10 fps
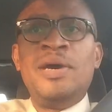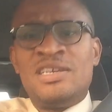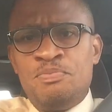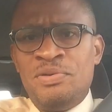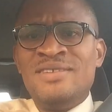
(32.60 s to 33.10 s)

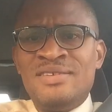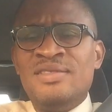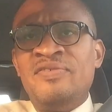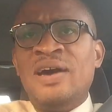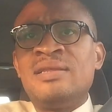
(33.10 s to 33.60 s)

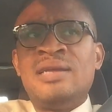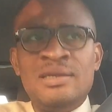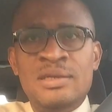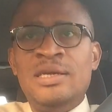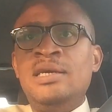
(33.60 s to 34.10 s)
expressing the fact
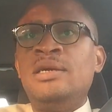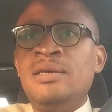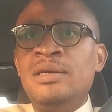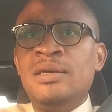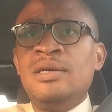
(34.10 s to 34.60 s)
that they
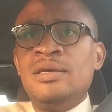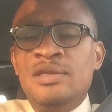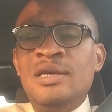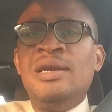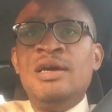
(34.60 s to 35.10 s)

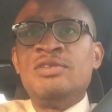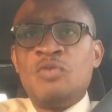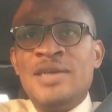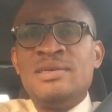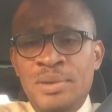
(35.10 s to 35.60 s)
learned
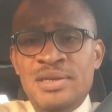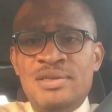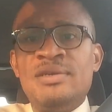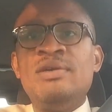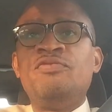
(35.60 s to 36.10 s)
quite a bit
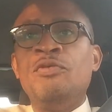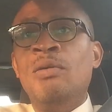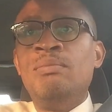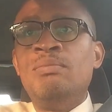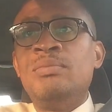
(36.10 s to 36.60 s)

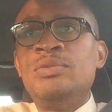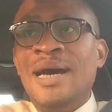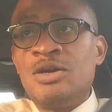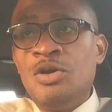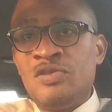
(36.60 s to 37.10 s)
from
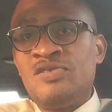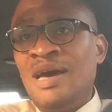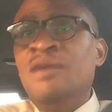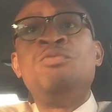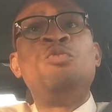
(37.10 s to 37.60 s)
that course,
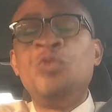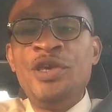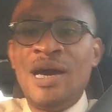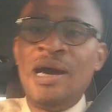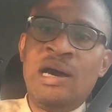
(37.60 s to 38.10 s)
and
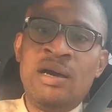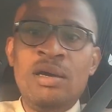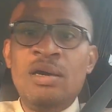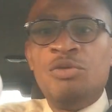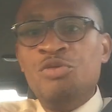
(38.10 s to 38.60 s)
we are
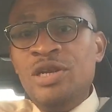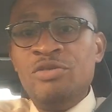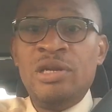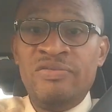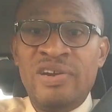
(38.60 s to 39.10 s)

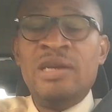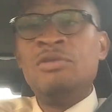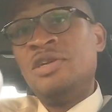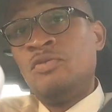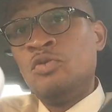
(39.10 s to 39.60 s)
really very
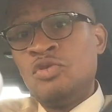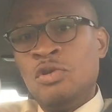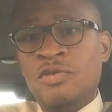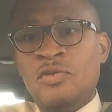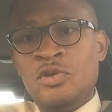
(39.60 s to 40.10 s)
grateful to
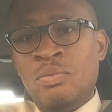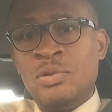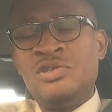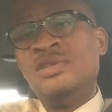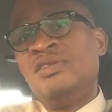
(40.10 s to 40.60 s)
God for the
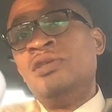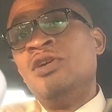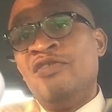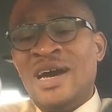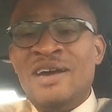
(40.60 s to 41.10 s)
opportunity of